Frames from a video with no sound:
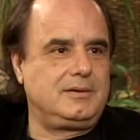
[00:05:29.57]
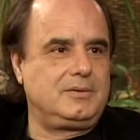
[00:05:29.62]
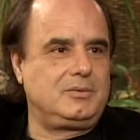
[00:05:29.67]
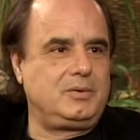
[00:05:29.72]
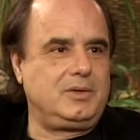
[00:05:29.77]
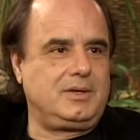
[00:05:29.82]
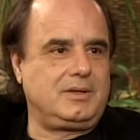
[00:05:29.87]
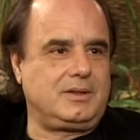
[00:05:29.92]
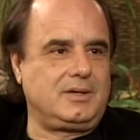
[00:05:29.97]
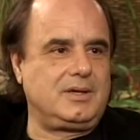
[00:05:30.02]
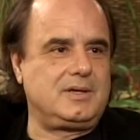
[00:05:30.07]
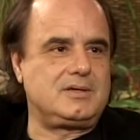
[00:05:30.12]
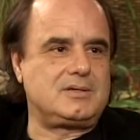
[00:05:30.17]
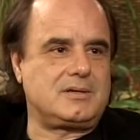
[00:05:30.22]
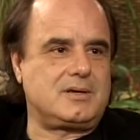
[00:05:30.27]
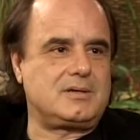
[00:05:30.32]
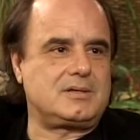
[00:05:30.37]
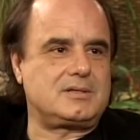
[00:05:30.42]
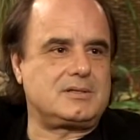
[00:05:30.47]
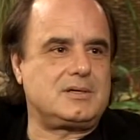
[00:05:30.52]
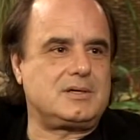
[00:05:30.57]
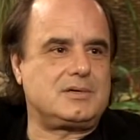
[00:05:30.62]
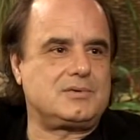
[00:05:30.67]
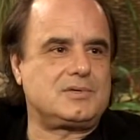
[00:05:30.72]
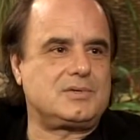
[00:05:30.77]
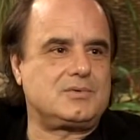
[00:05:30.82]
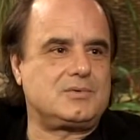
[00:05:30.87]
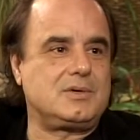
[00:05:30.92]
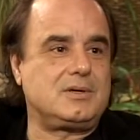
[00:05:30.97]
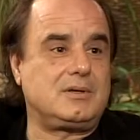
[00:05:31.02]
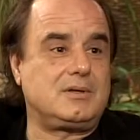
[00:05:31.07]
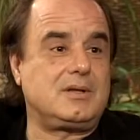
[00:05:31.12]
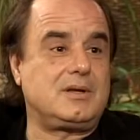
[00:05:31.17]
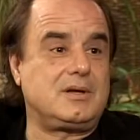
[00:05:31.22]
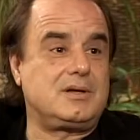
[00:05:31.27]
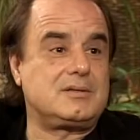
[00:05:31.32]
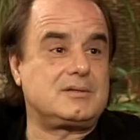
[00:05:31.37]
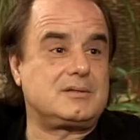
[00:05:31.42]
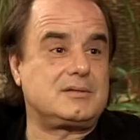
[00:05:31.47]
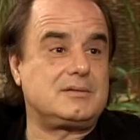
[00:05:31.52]
we cleanse ourselves and
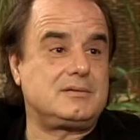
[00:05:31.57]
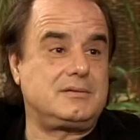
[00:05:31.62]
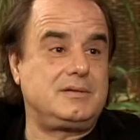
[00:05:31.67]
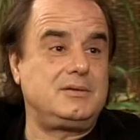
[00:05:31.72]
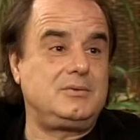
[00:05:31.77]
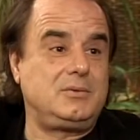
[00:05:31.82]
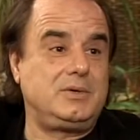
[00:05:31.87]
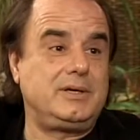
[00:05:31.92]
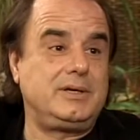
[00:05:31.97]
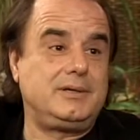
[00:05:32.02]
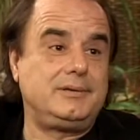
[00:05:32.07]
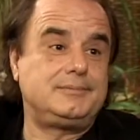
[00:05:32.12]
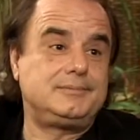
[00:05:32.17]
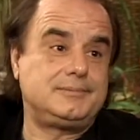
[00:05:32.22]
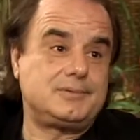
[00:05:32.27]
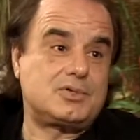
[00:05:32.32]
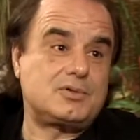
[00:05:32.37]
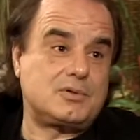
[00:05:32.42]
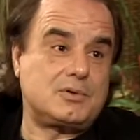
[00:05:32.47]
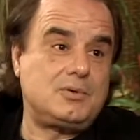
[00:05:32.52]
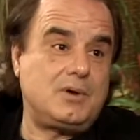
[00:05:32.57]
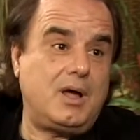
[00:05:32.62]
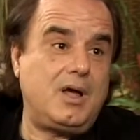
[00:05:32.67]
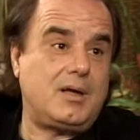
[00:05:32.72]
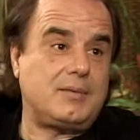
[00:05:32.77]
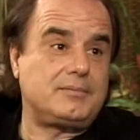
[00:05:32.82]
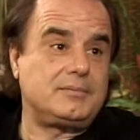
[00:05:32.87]
realize, did we screw up?